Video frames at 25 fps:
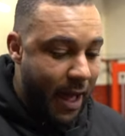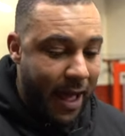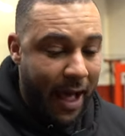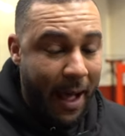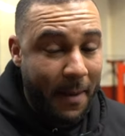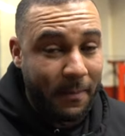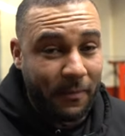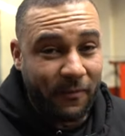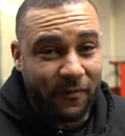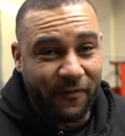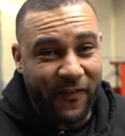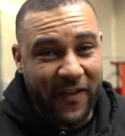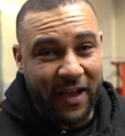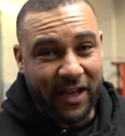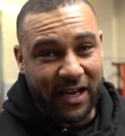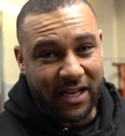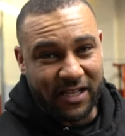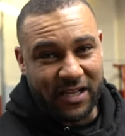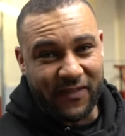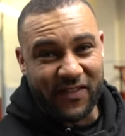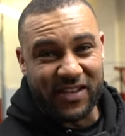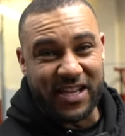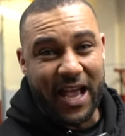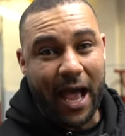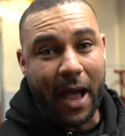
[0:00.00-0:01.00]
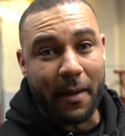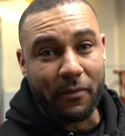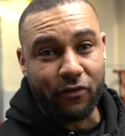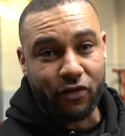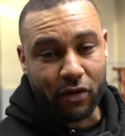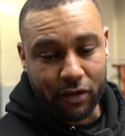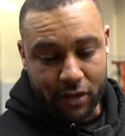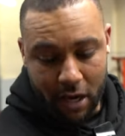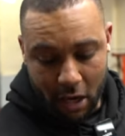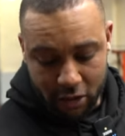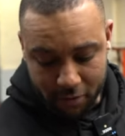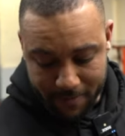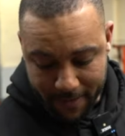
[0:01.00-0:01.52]
I'm thinking as if it's a
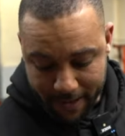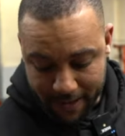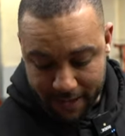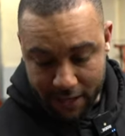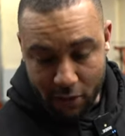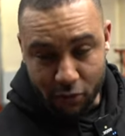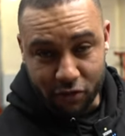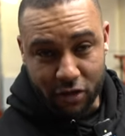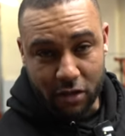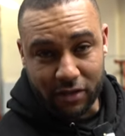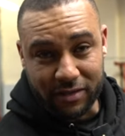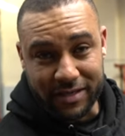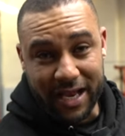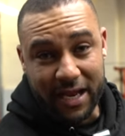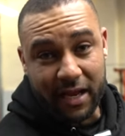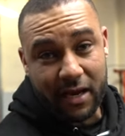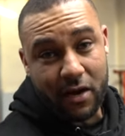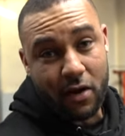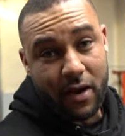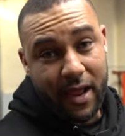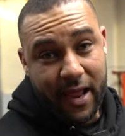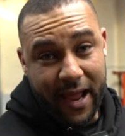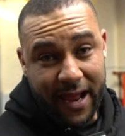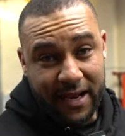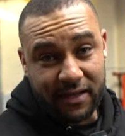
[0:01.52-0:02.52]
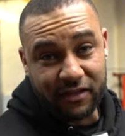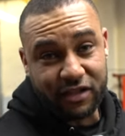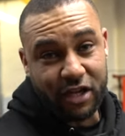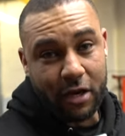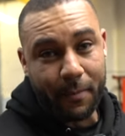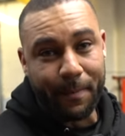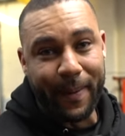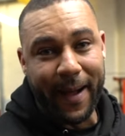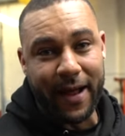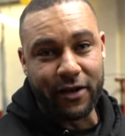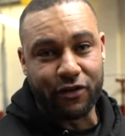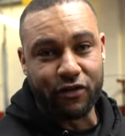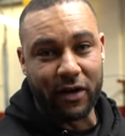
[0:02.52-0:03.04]
hamstring curl, so my heels are digging into the
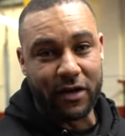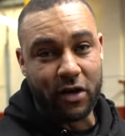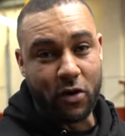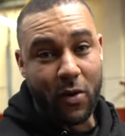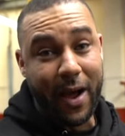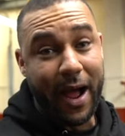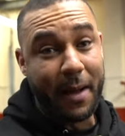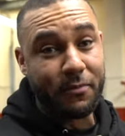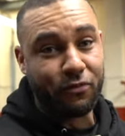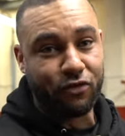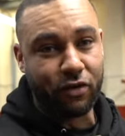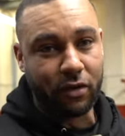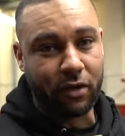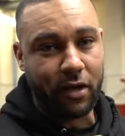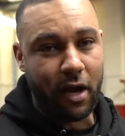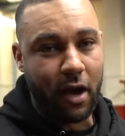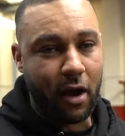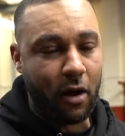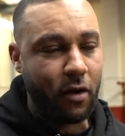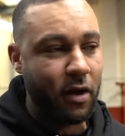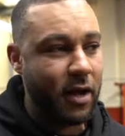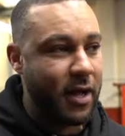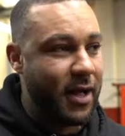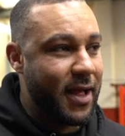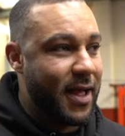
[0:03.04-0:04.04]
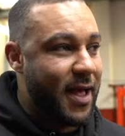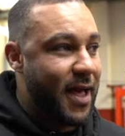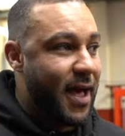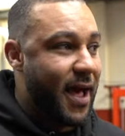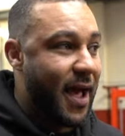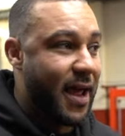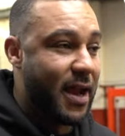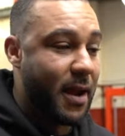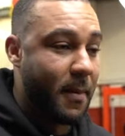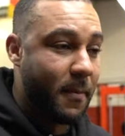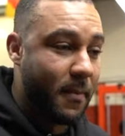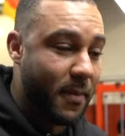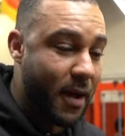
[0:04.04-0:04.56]
pad trying to do a hamstring curl.
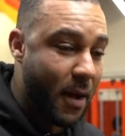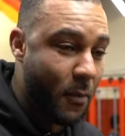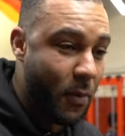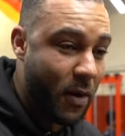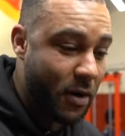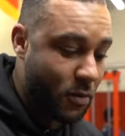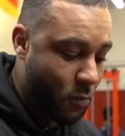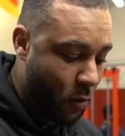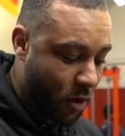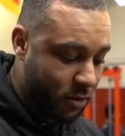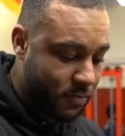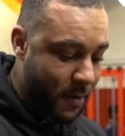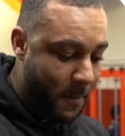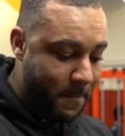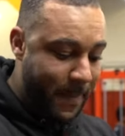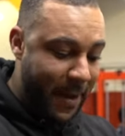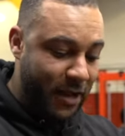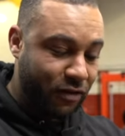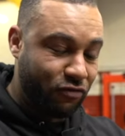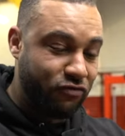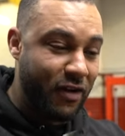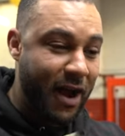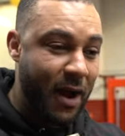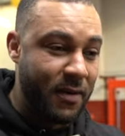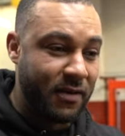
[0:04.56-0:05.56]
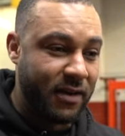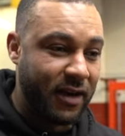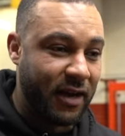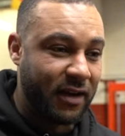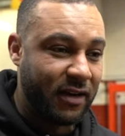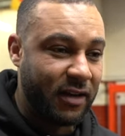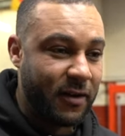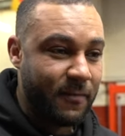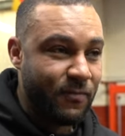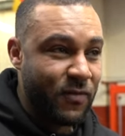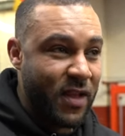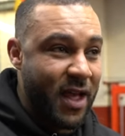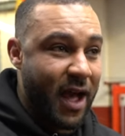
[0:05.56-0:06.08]
And once my back's rounded,
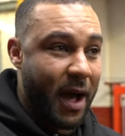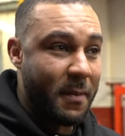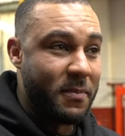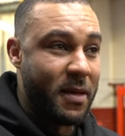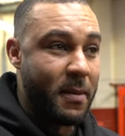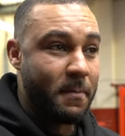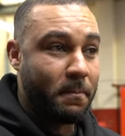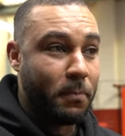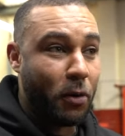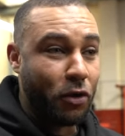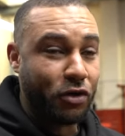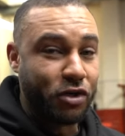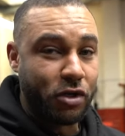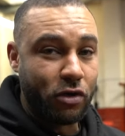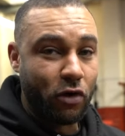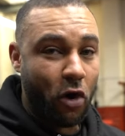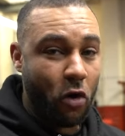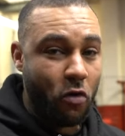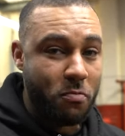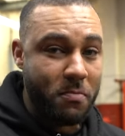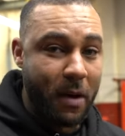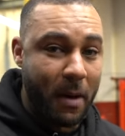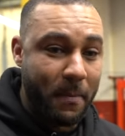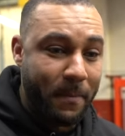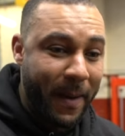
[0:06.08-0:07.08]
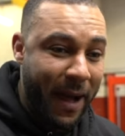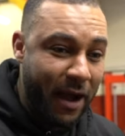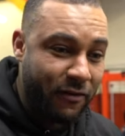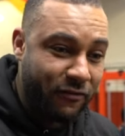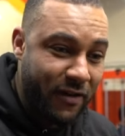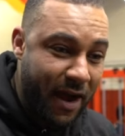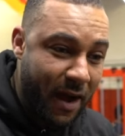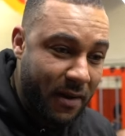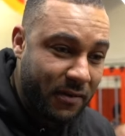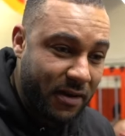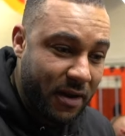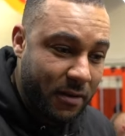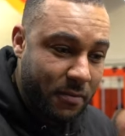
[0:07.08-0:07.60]
I'm then pushing up my back
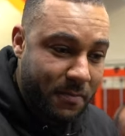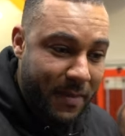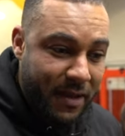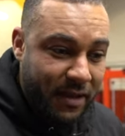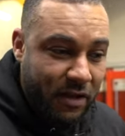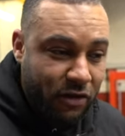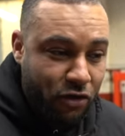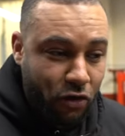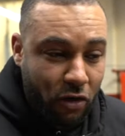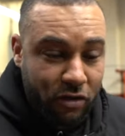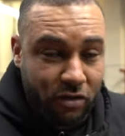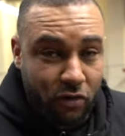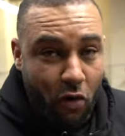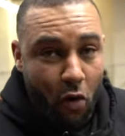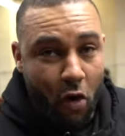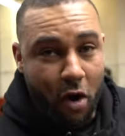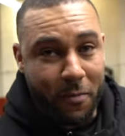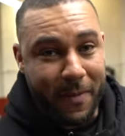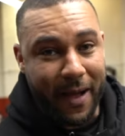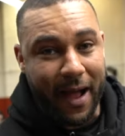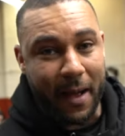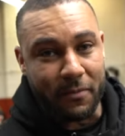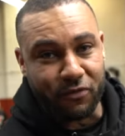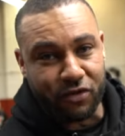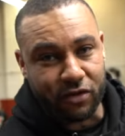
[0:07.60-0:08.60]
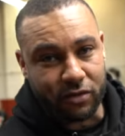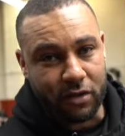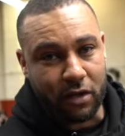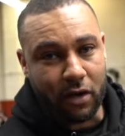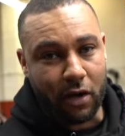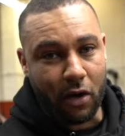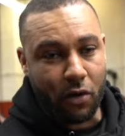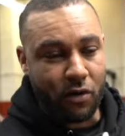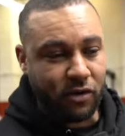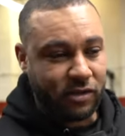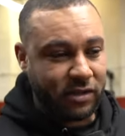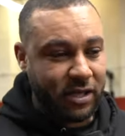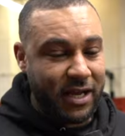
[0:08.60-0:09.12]
rounded, making sure it's all of my hamstrings and
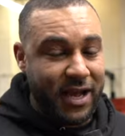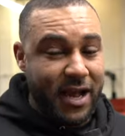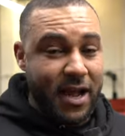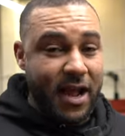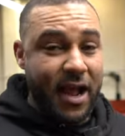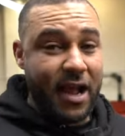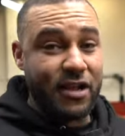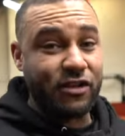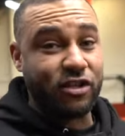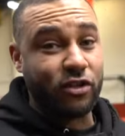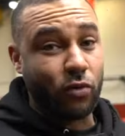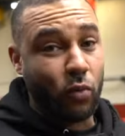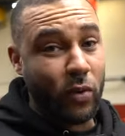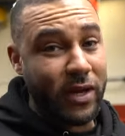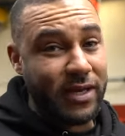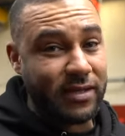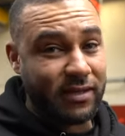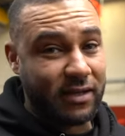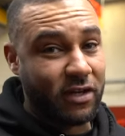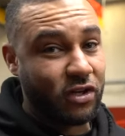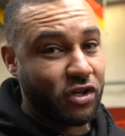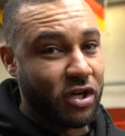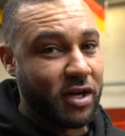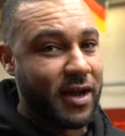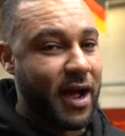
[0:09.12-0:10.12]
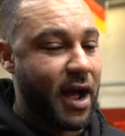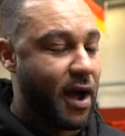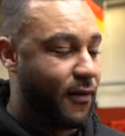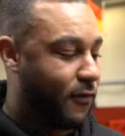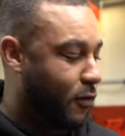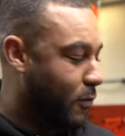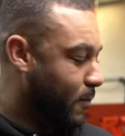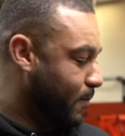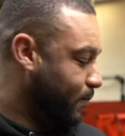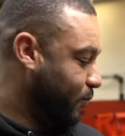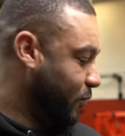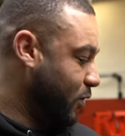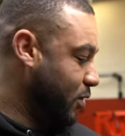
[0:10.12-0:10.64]
glutes and squeezing the shit out of
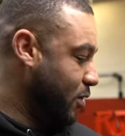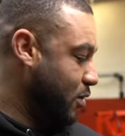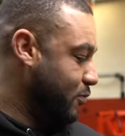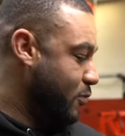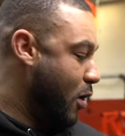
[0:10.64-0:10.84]
them.